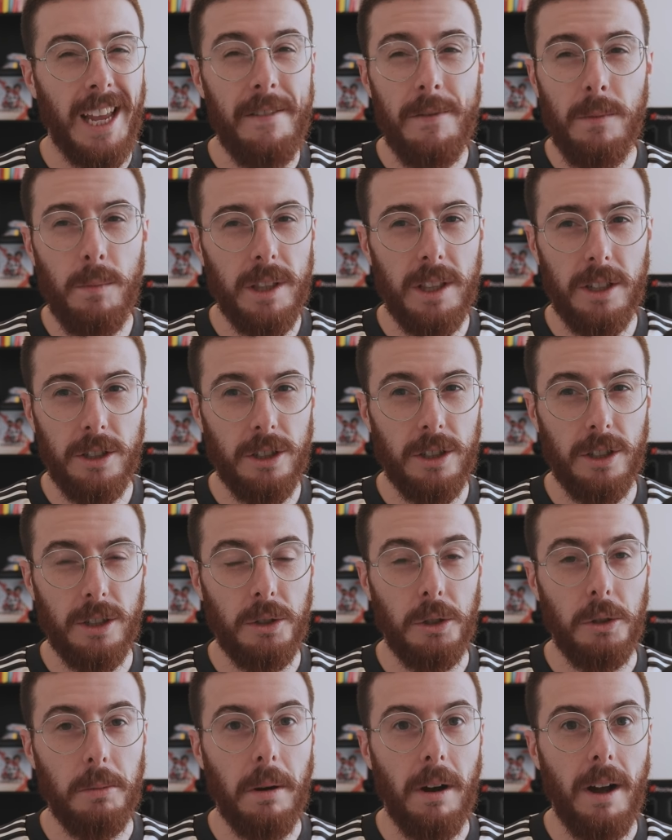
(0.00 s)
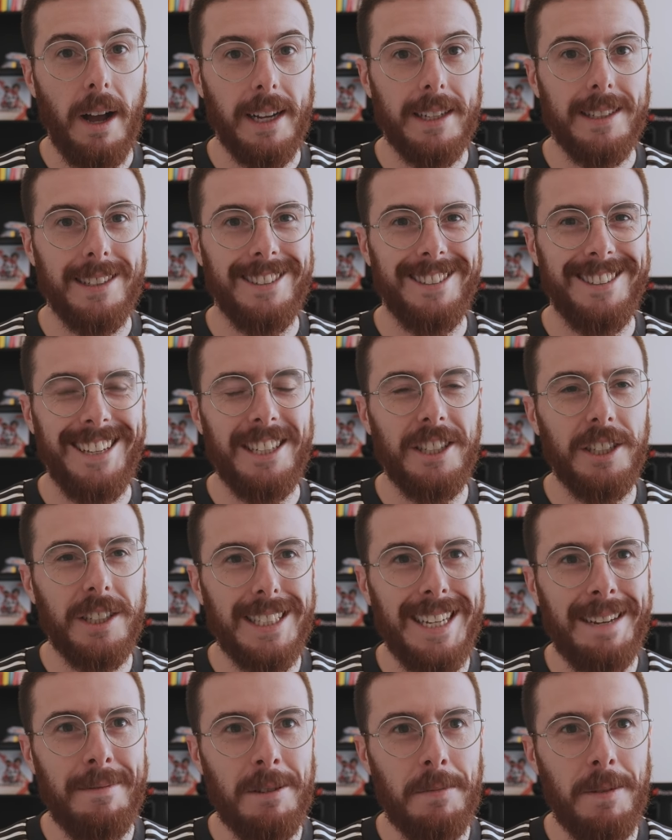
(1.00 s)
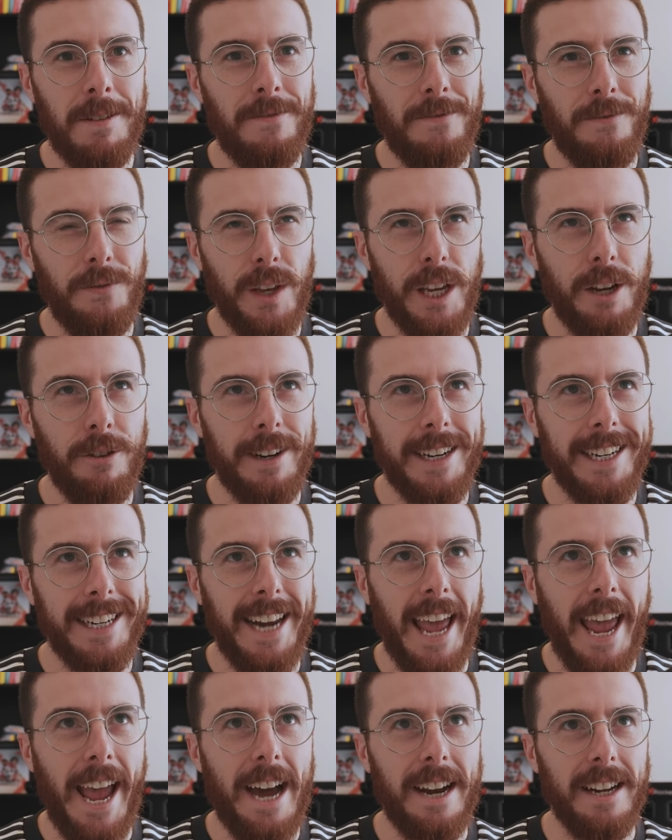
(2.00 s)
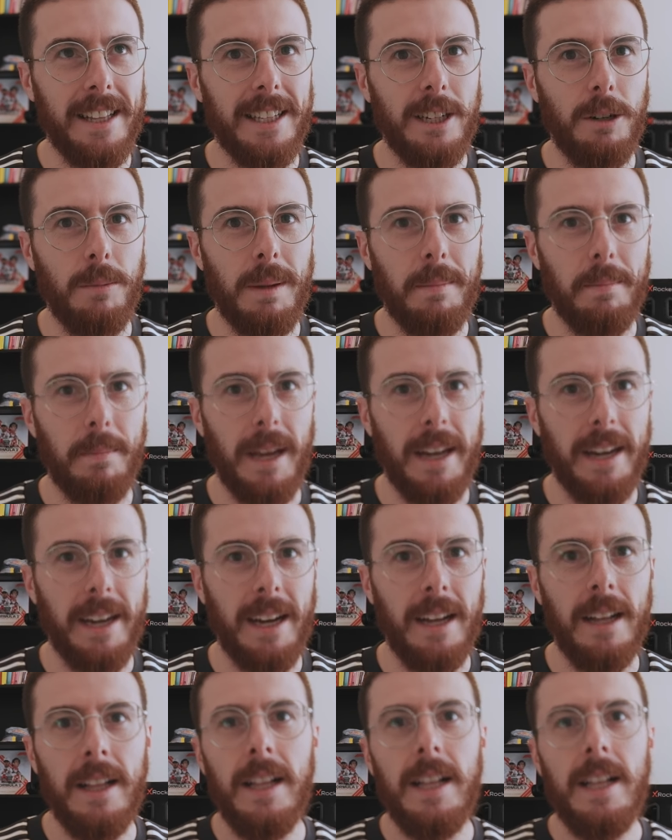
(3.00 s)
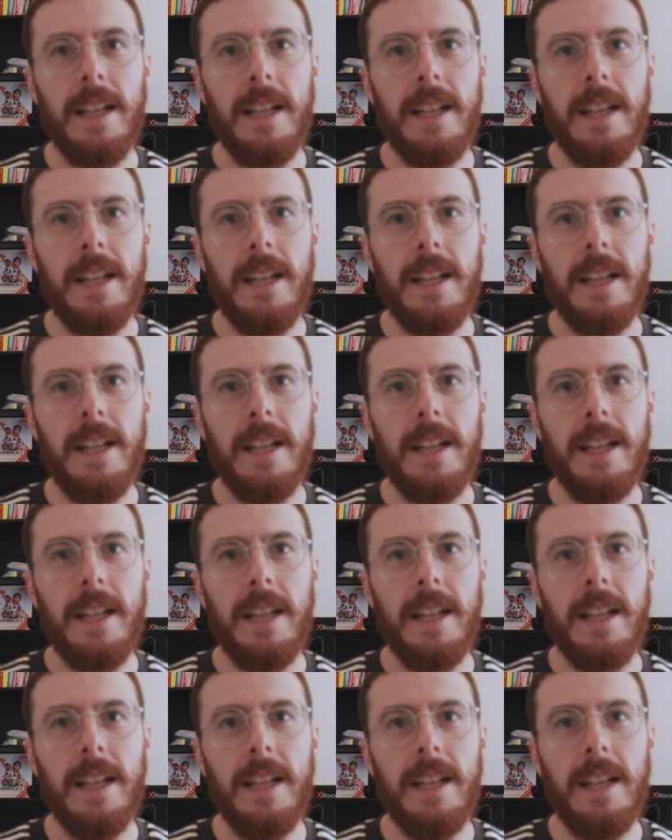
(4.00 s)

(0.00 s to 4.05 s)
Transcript: Even with just the two bikes, they just seem to be figuring it out a little bit better.